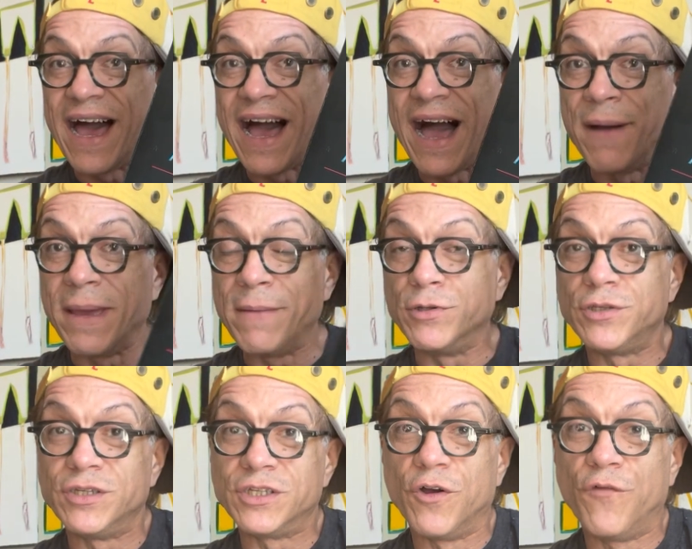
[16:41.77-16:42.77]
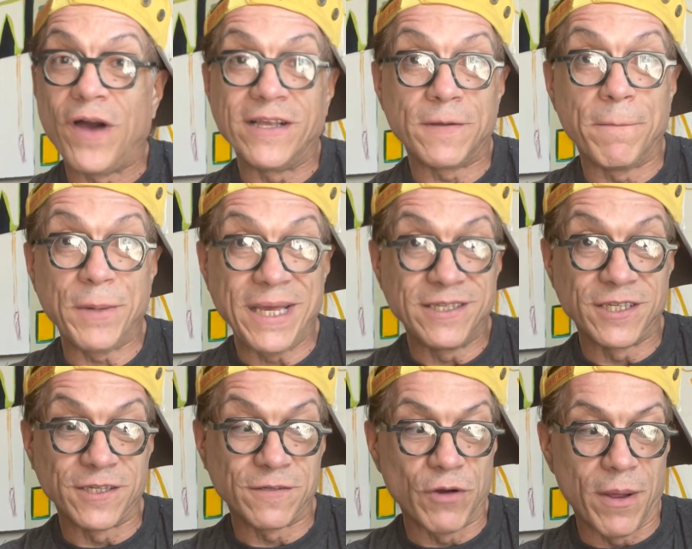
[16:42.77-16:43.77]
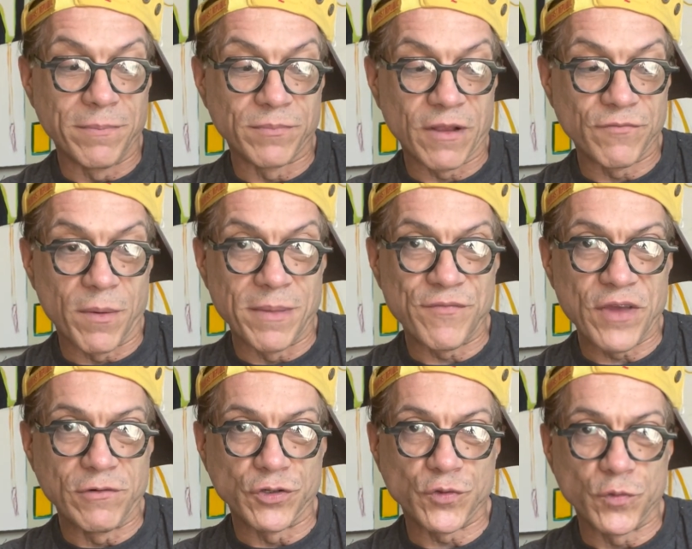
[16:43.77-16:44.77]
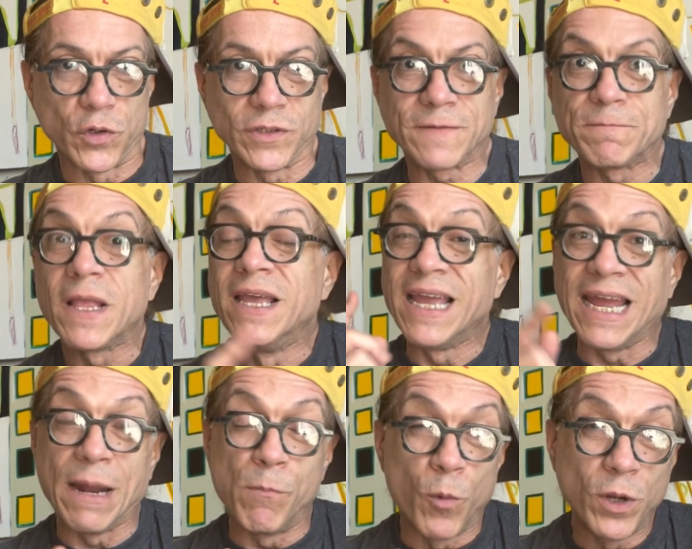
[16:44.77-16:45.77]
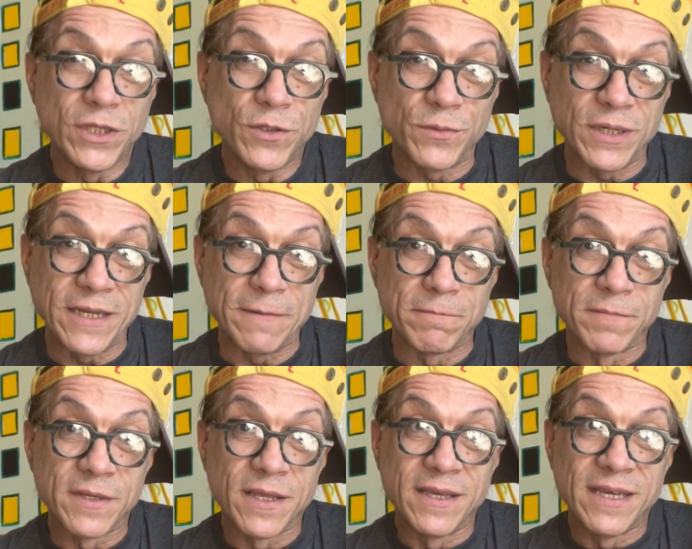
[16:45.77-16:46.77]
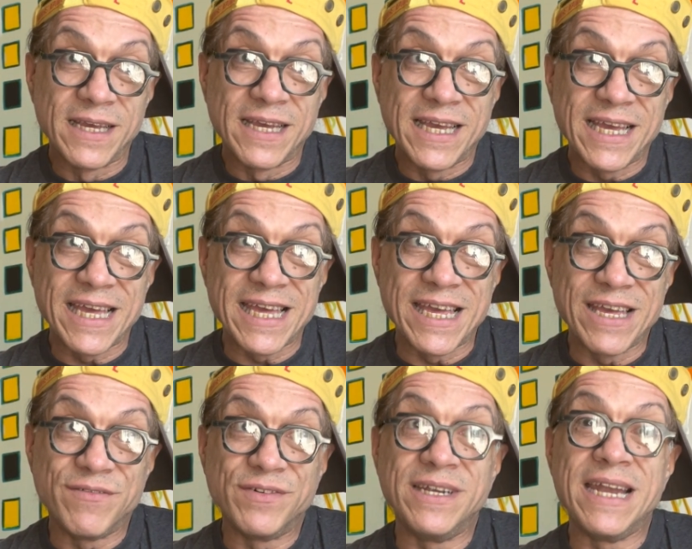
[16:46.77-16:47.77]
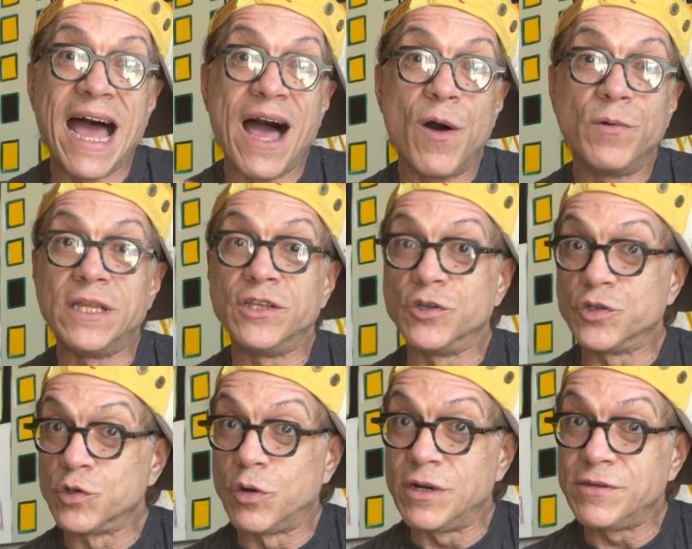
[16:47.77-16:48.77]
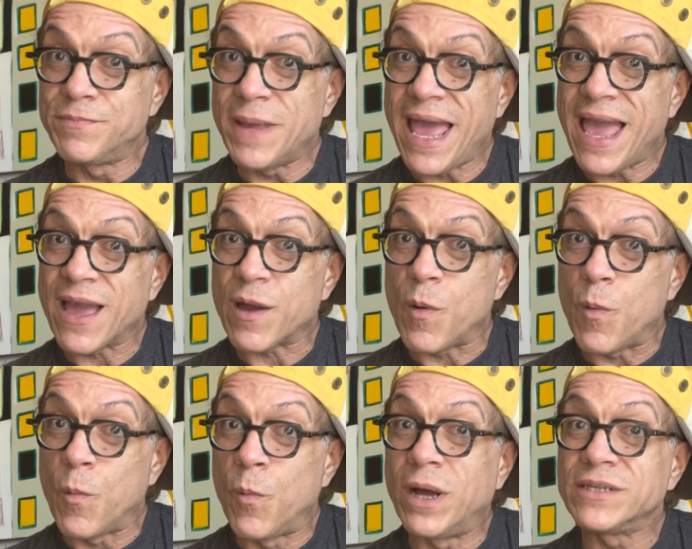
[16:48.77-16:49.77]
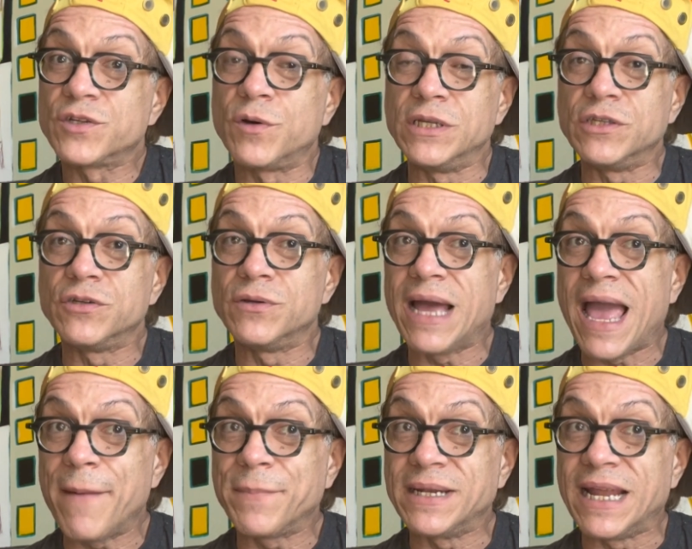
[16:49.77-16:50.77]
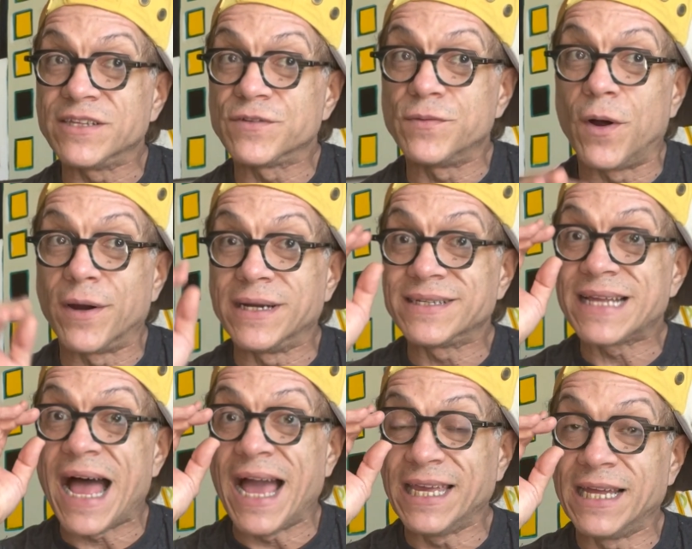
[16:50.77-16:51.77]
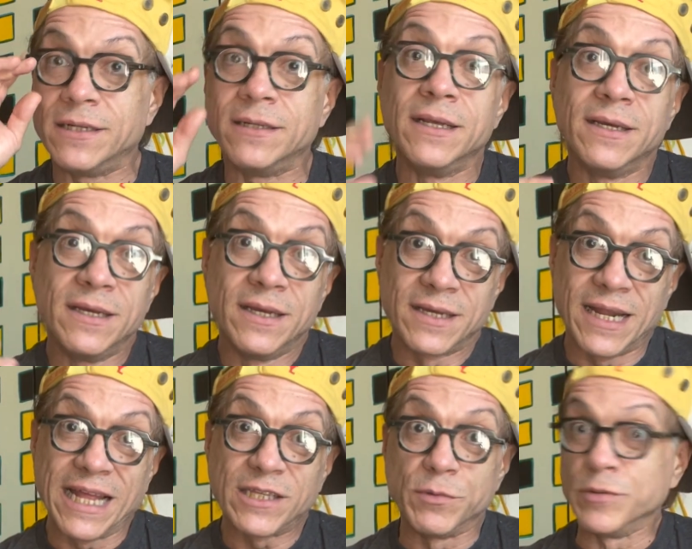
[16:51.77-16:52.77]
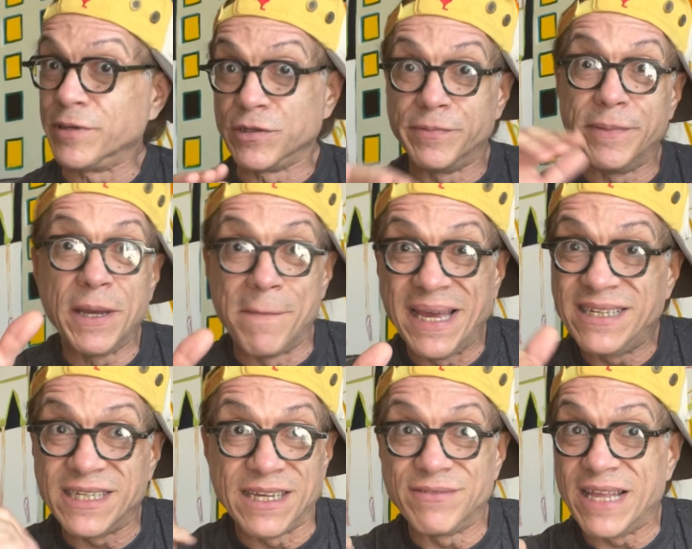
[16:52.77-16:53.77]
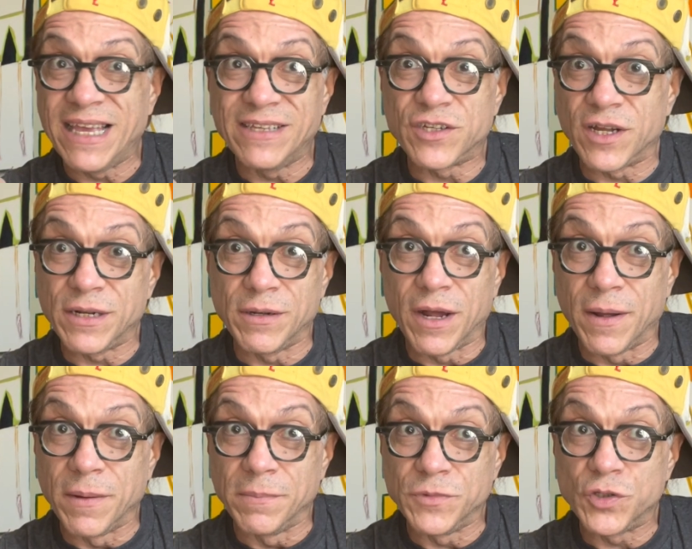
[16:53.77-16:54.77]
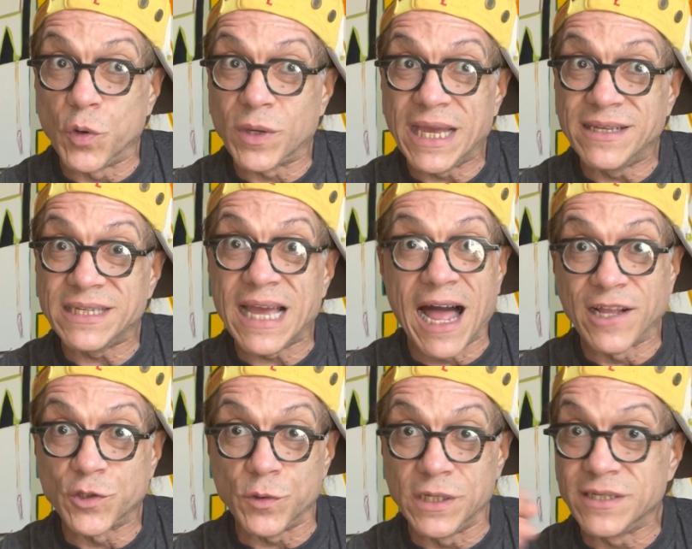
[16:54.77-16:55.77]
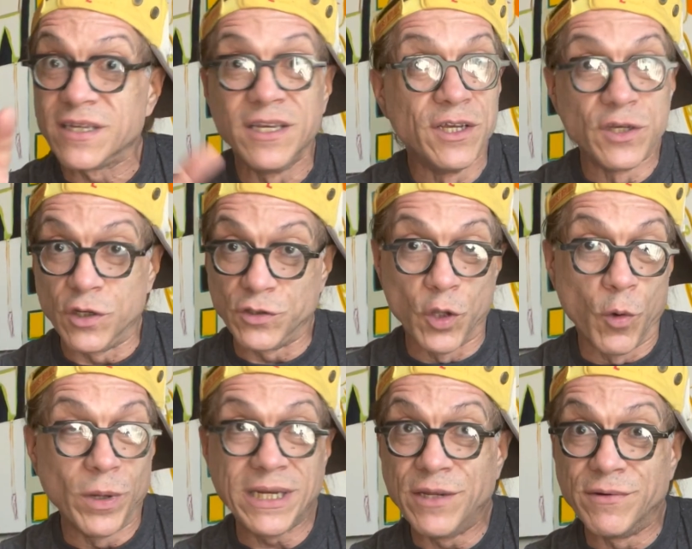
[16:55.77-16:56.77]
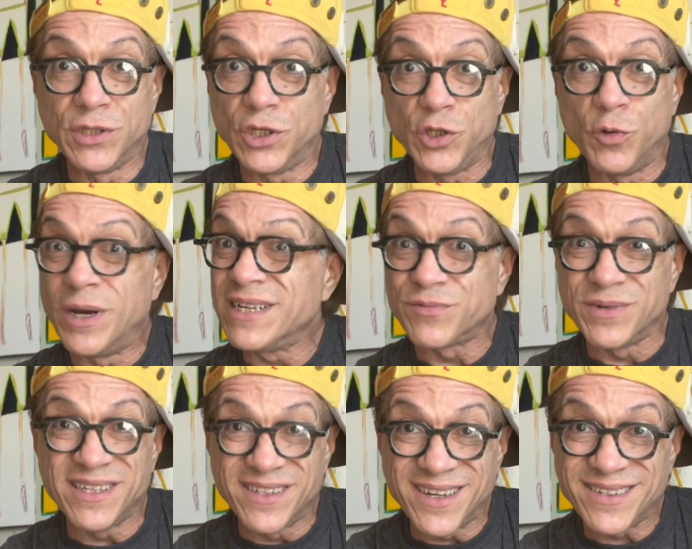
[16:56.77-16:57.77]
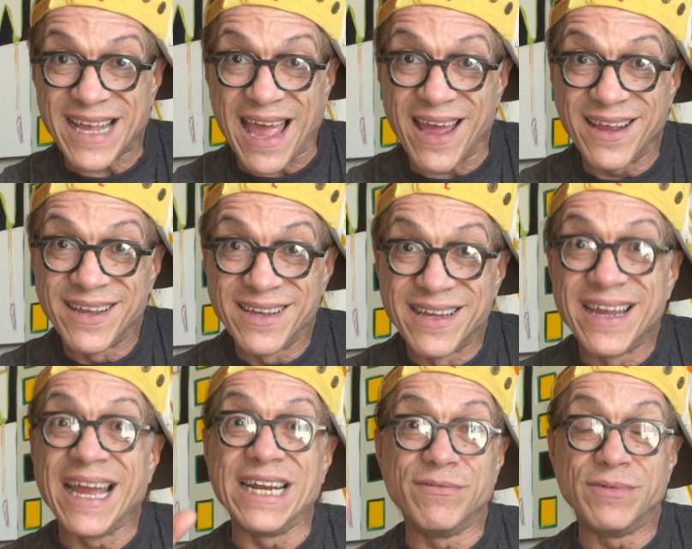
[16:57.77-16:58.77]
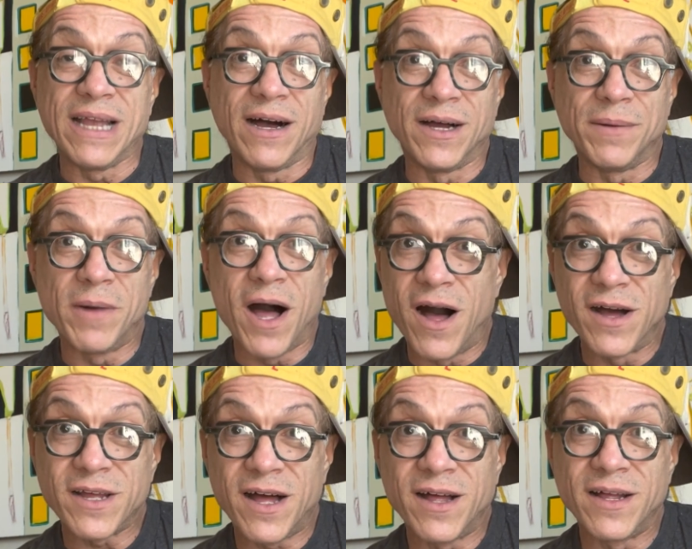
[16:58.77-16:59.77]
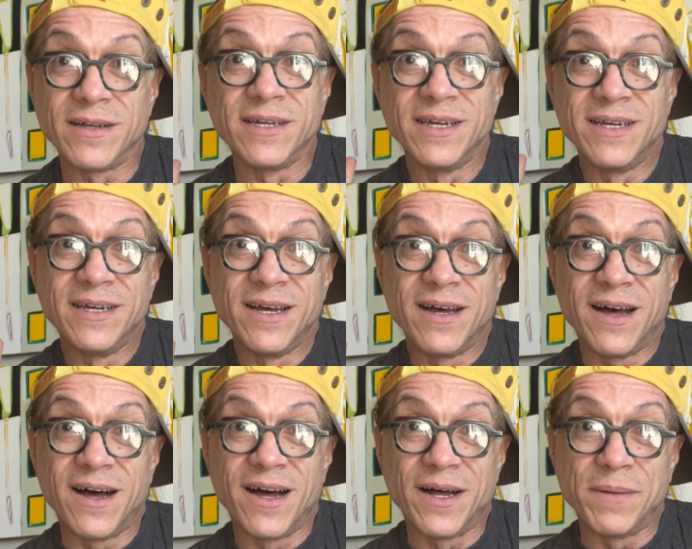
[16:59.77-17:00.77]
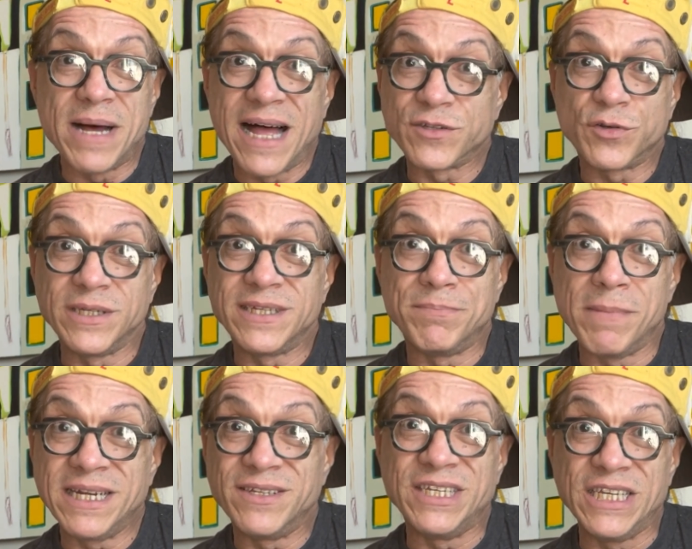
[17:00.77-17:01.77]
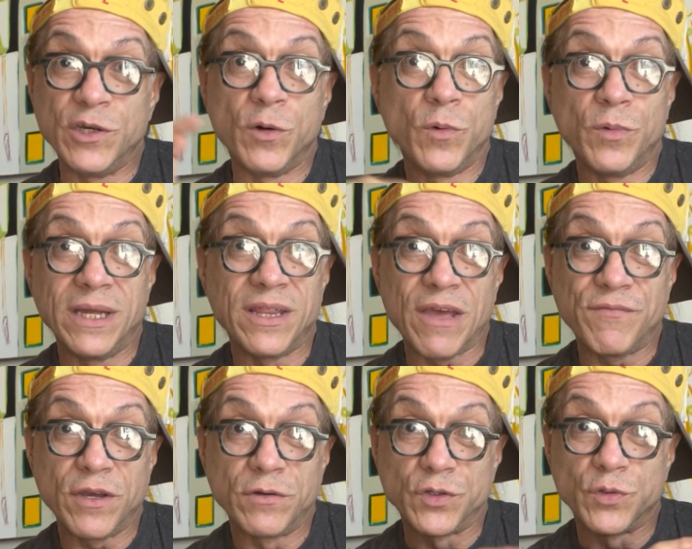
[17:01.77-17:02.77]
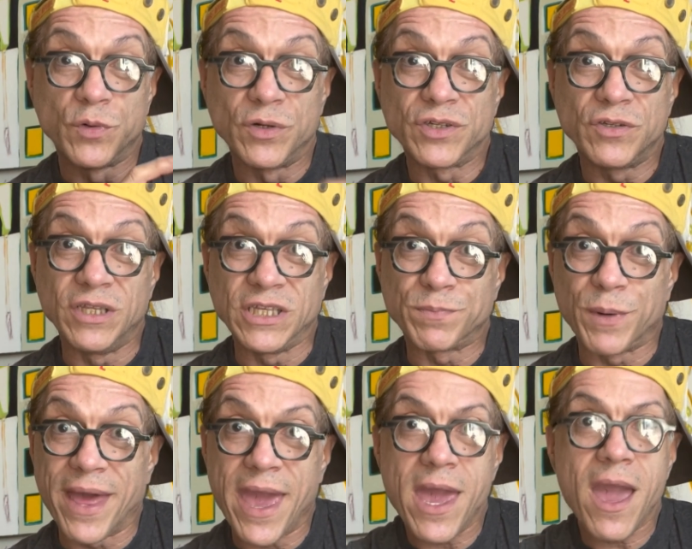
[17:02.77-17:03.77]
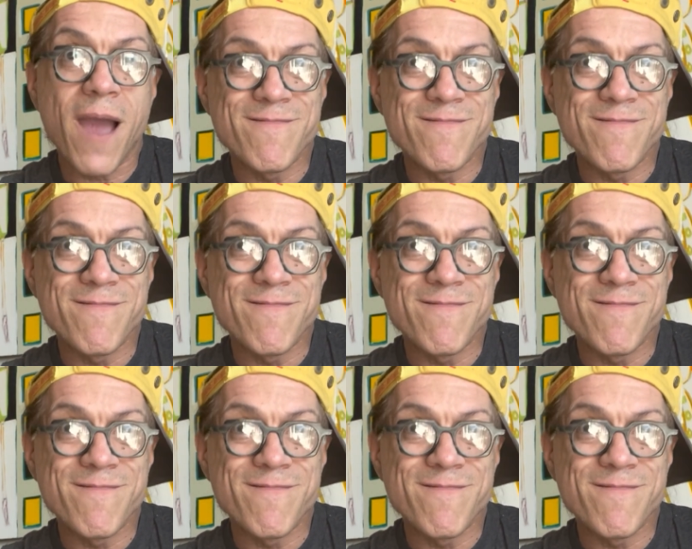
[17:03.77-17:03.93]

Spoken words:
I'm able to still find some pieces from FAO Schwartz. And I'm wondering if now that the store is back, what's going to happen as far as high-end collectibles, because it'd be amazing if they started showcasing Hot Toys, because no one here in the US really does that. And if Hong Kong Hot Toys made a deal with FAO Schwartz to display,